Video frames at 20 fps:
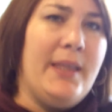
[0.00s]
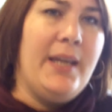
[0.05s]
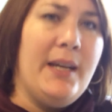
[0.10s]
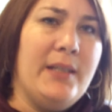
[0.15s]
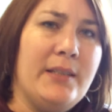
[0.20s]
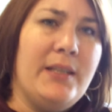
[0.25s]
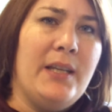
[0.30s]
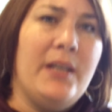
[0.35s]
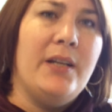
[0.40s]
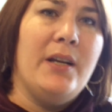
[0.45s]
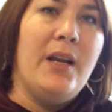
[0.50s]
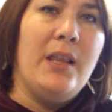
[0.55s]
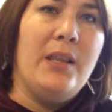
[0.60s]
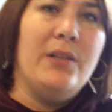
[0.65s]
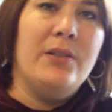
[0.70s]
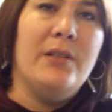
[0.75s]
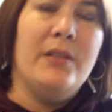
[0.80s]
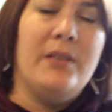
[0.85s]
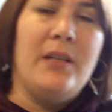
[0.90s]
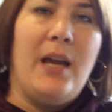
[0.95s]
things that
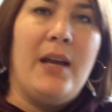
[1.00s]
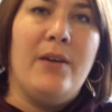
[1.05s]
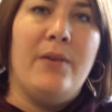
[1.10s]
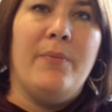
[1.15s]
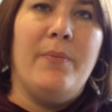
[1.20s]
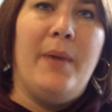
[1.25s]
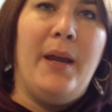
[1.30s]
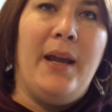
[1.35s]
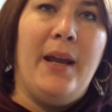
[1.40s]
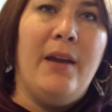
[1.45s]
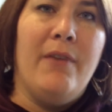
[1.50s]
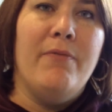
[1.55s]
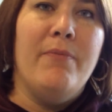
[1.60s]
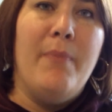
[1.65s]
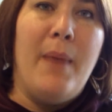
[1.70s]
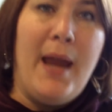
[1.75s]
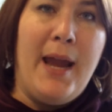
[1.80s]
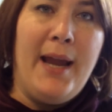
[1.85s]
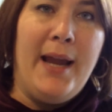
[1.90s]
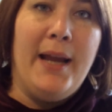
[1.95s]
another designer may have
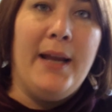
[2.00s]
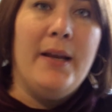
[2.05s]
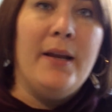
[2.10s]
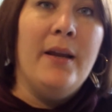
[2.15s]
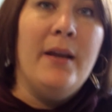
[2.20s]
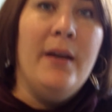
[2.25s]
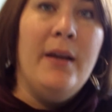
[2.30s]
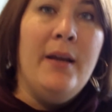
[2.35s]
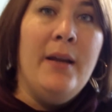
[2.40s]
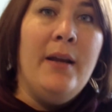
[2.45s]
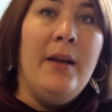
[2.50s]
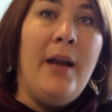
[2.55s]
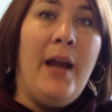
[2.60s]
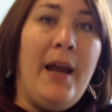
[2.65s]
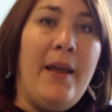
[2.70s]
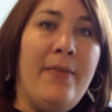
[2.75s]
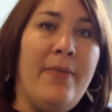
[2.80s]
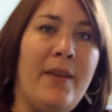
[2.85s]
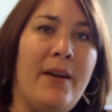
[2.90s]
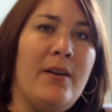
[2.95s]
made,
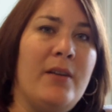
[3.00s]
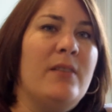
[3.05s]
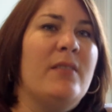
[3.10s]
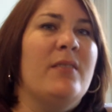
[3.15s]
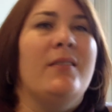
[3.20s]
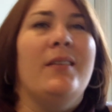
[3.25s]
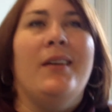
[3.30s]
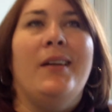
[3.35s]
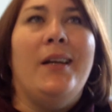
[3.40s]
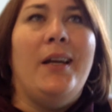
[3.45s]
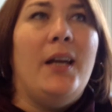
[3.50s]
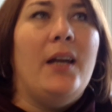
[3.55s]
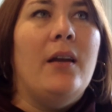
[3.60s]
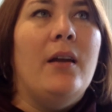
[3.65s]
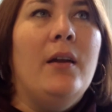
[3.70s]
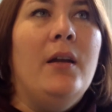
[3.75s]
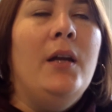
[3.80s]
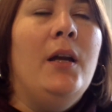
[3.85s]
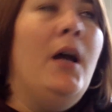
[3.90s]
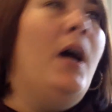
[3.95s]
and there's like
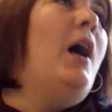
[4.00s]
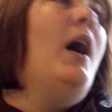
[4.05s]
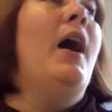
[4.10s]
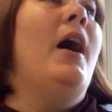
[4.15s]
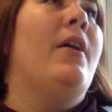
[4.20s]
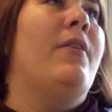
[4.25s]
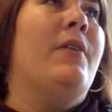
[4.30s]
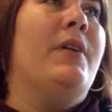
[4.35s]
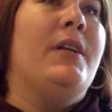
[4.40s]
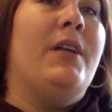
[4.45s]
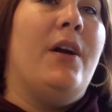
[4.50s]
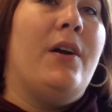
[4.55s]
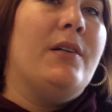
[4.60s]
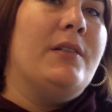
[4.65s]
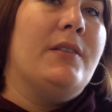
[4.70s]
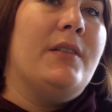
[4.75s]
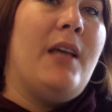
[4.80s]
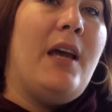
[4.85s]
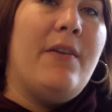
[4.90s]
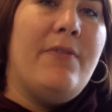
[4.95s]
100
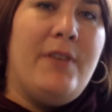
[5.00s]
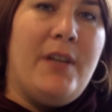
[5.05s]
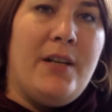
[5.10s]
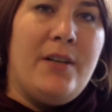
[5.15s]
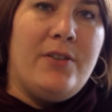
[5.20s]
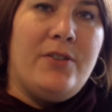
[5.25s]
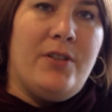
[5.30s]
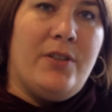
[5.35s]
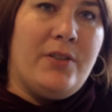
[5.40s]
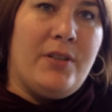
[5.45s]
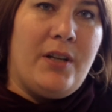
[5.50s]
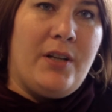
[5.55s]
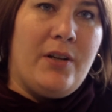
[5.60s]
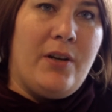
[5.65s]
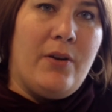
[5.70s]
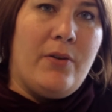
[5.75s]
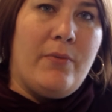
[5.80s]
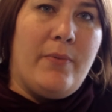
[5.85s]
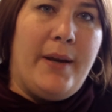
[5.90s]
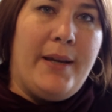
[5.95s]
yards left, and it's just going to
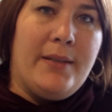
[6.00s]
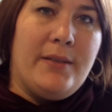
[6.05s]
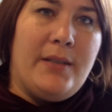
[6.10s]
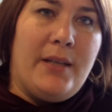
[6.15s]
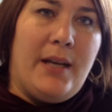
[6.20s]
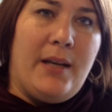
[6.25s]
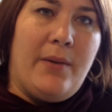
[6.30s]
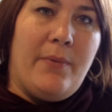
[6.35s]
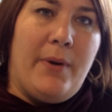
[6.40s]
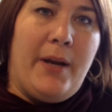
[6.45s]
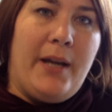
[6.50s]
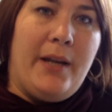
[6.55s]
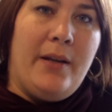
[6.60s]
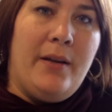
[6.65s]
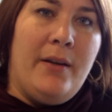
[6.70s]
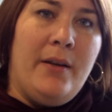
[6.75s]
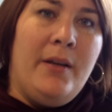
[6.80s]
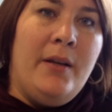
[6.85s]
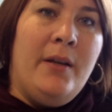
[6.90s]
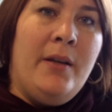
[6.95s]
go to waste anyway.
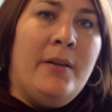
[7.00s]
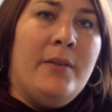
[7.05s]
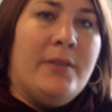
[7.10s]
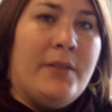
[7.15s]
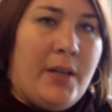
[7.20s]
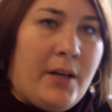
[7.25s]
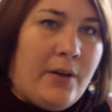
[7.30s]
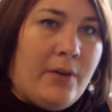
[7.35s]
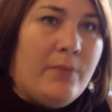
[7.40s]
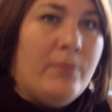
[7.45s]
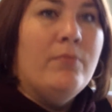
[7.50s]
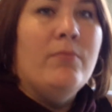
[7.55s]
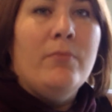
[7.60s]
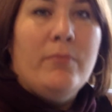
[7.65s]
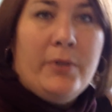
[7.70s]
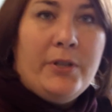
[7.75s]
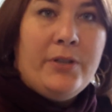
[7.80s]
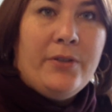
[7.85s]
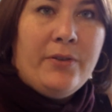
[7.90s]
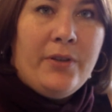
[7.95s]
So
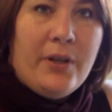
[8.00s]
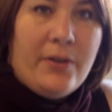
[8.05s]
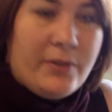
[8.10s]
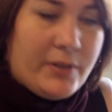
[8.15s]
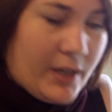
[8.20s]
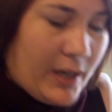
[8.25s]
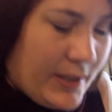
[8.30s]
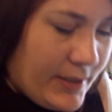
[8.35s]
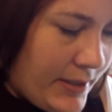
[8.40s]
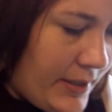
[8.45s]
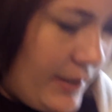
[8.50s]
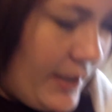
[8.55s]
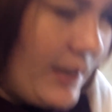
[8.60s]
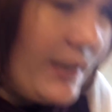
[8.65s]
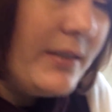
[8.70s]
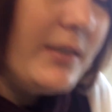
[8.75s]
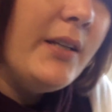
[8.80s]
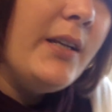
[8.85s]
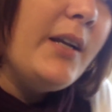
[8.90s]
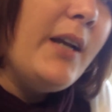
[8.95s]
we do those kinds of
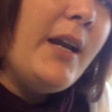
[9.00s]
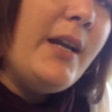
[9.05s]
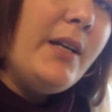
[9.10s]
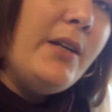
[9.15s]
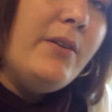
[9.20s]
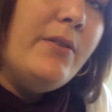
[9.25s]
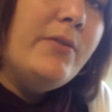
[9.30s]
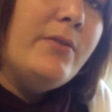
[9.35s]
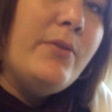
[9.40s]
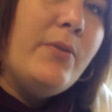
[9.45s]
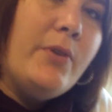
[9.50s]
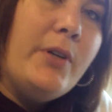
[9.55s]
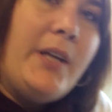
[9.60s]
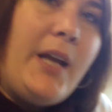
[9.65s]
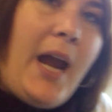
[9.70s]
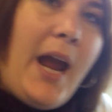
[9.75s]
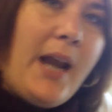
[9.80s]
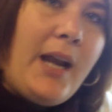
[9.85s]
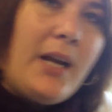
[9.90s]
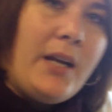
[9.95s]
things, and then I use
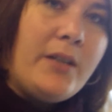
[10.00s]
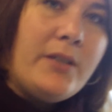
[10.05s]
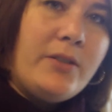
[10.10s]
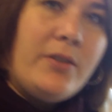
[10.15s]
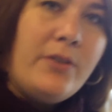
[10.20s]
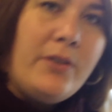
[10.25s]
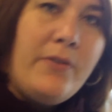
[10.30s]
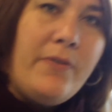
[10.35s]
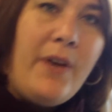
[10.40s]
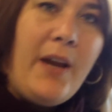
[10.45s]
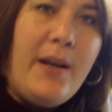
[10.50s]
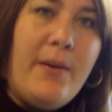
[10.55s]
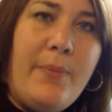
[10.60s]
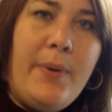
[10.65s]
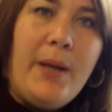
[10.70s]
organic, certified